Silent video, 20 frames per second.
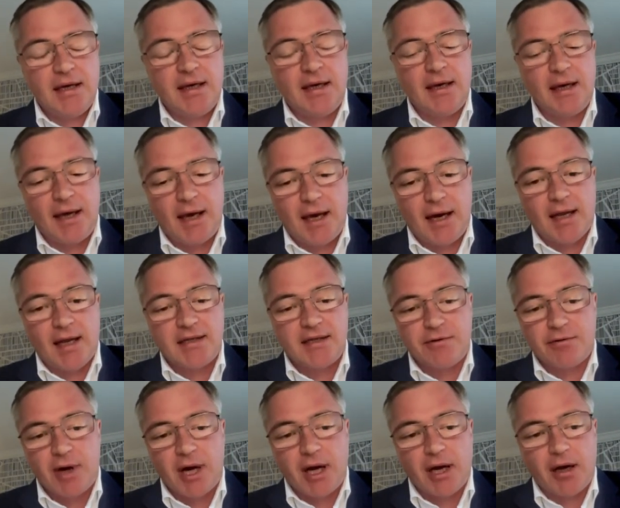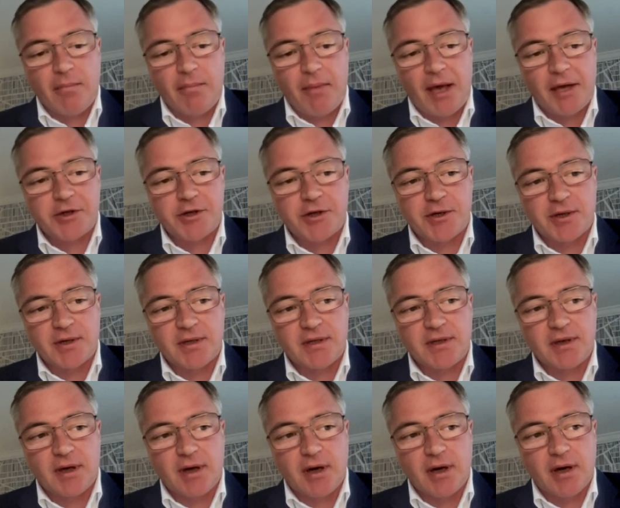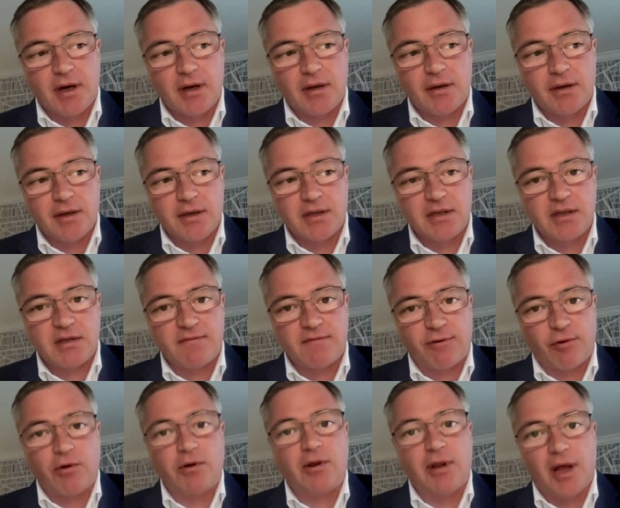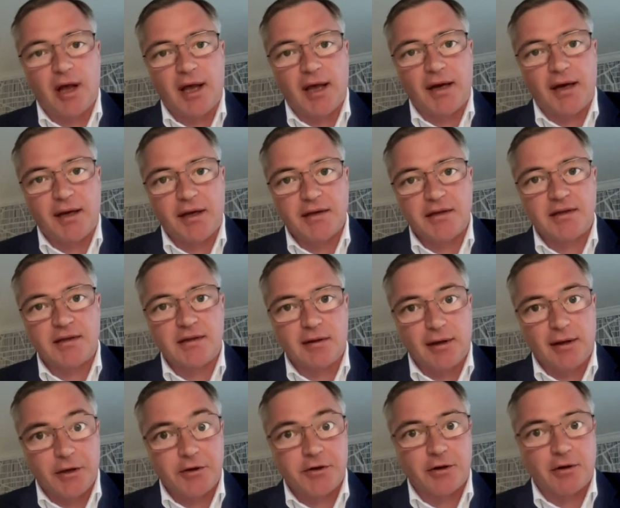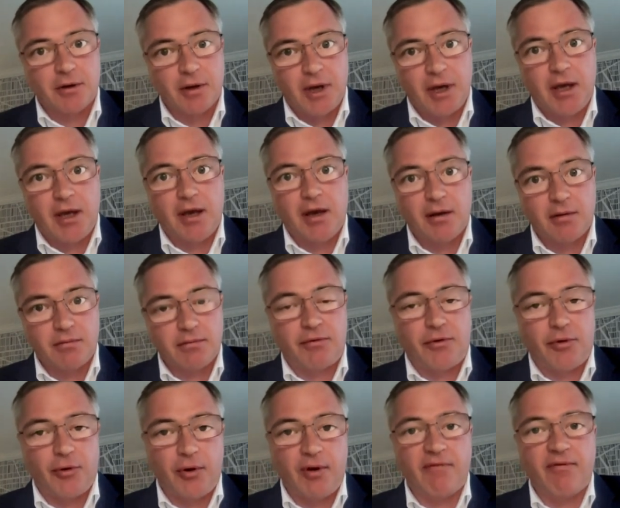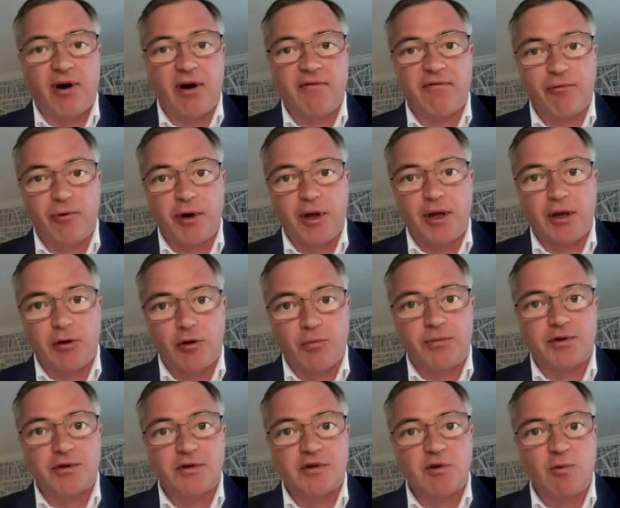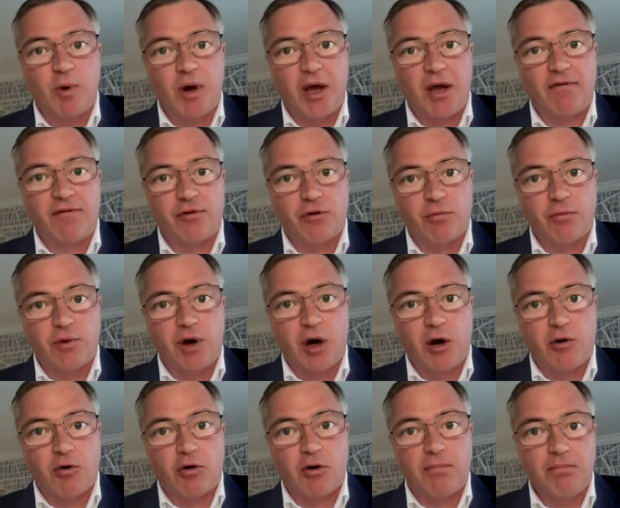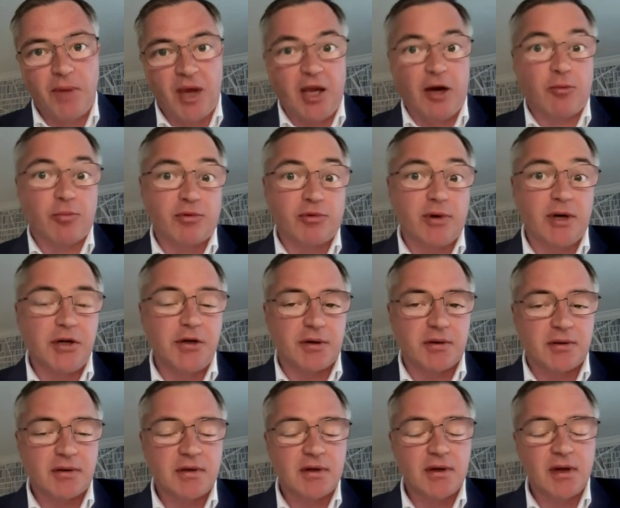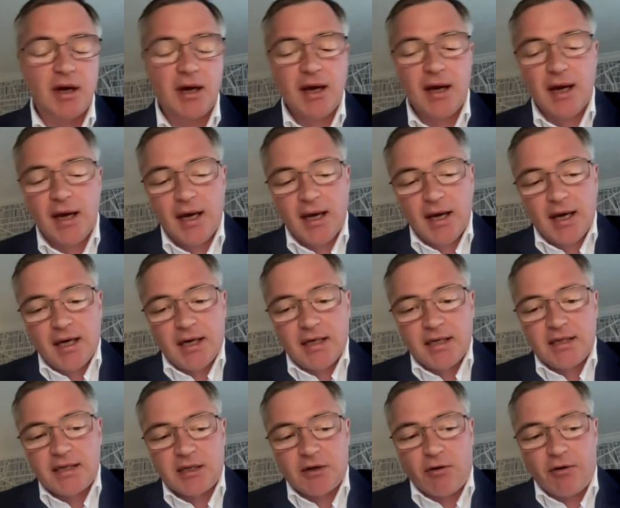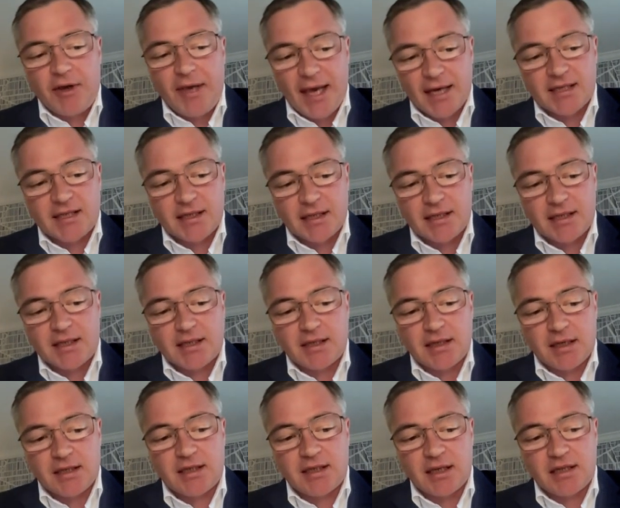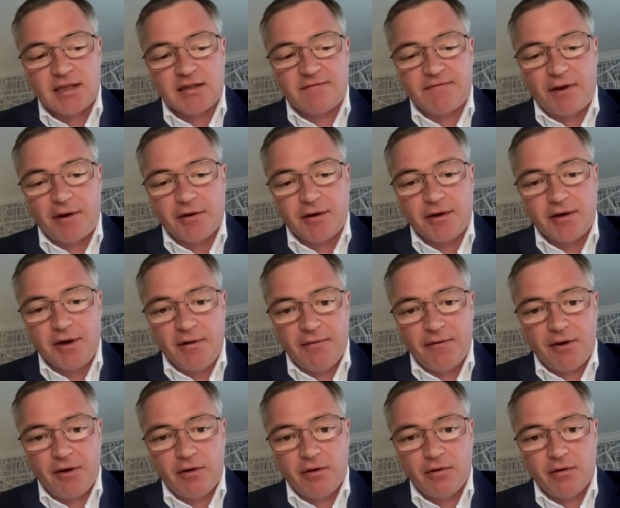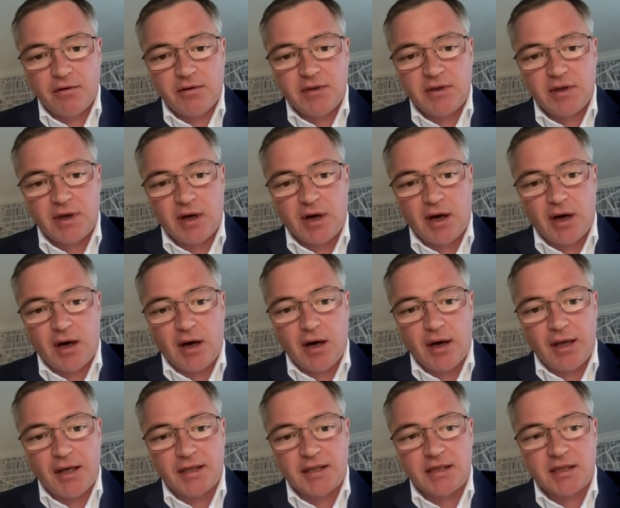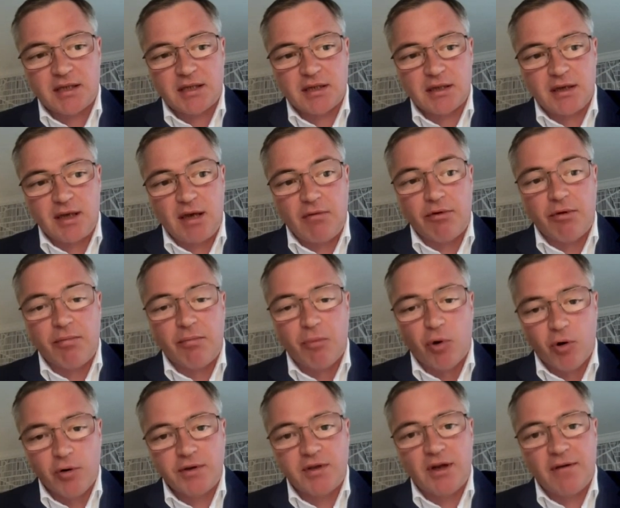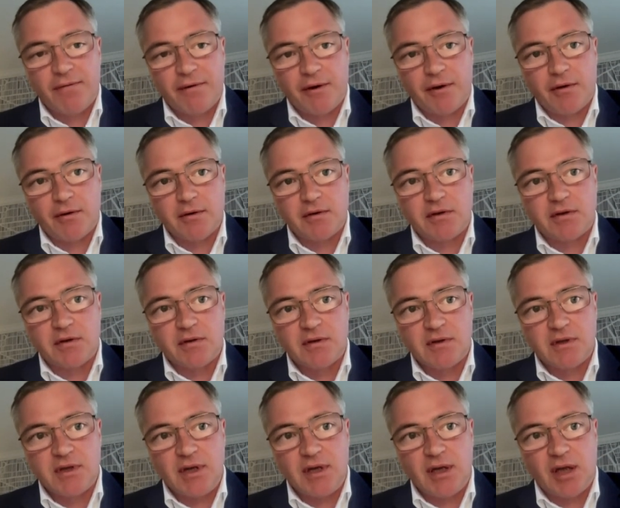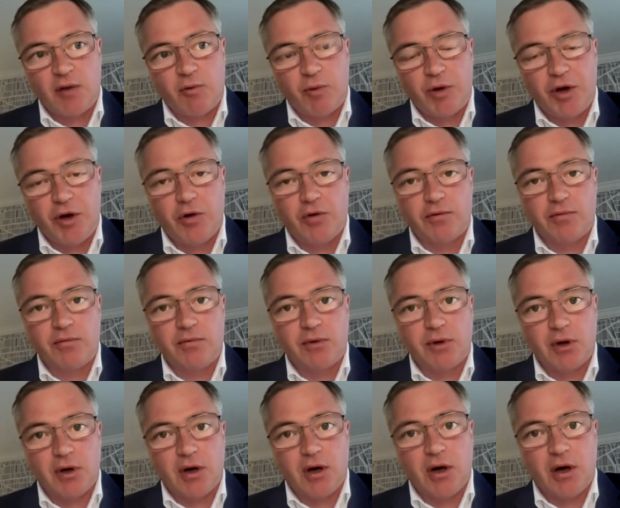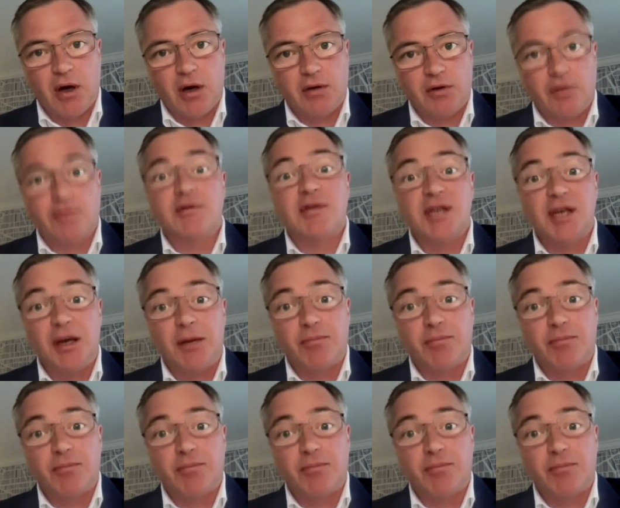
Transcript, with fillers: and as you rightly mentioned, uh, this front line is literally 35, 40 kilometers away from our main operations. So yes, it's it's it's very difficult. Uh, it's even more difficult to see that we don't uh, don't see any